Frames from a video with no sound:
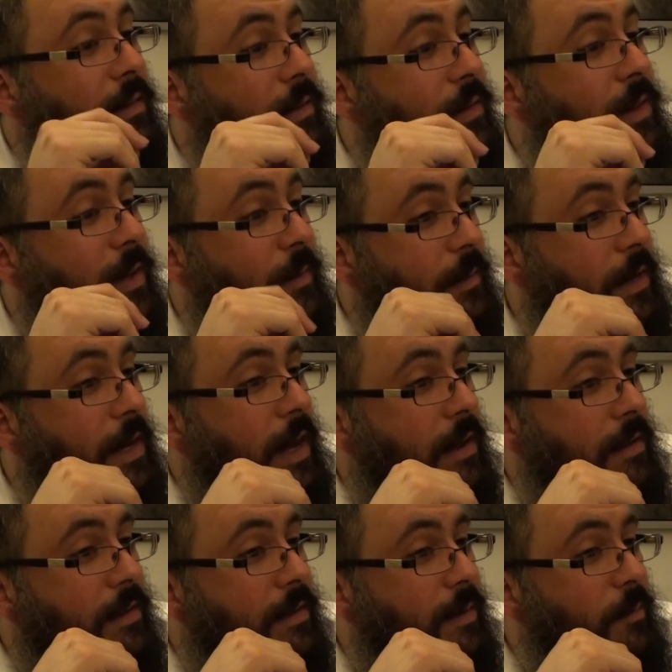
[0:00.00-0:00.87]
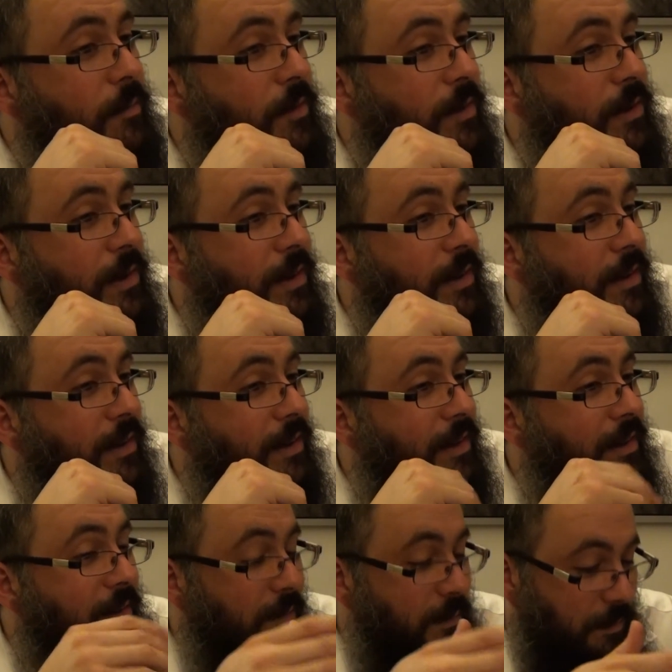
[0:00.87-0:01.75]
the Gemara has some very
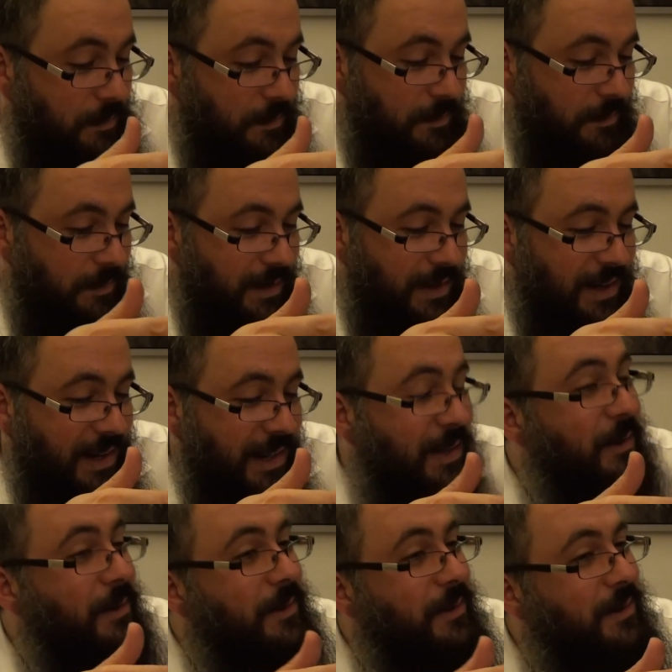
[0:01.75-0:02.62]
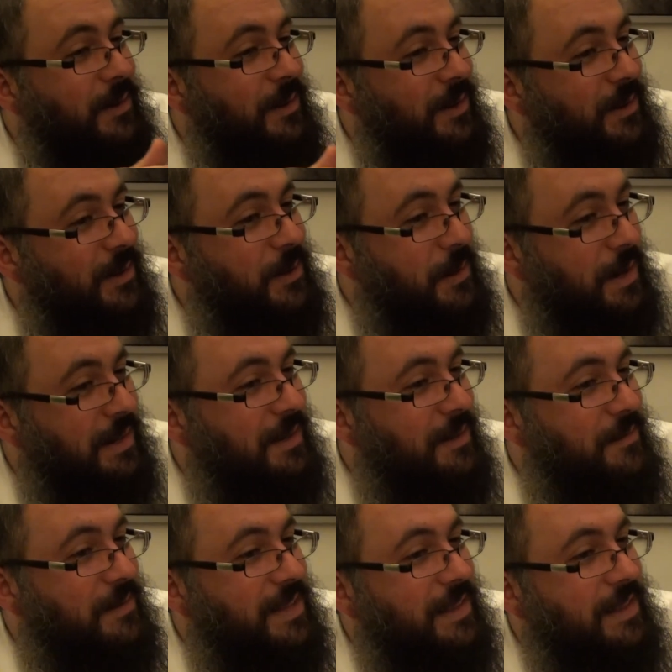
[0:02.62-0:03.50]
clear
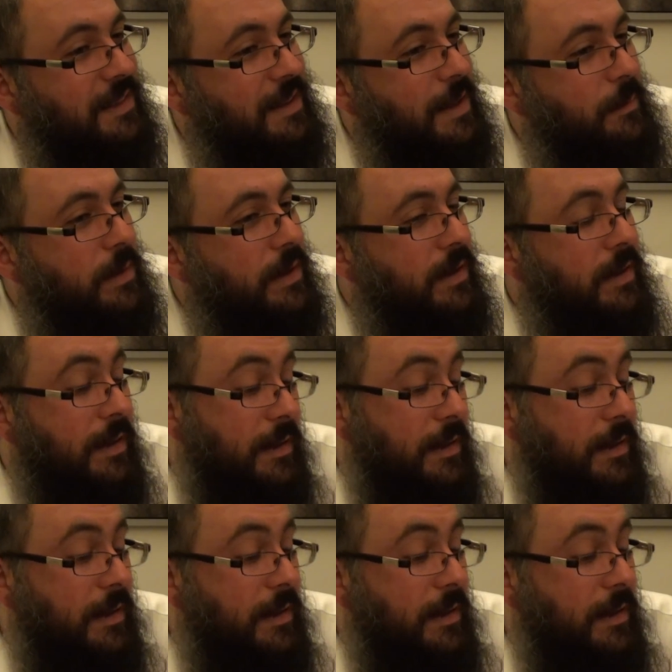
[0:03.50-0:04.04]
directives on the topic.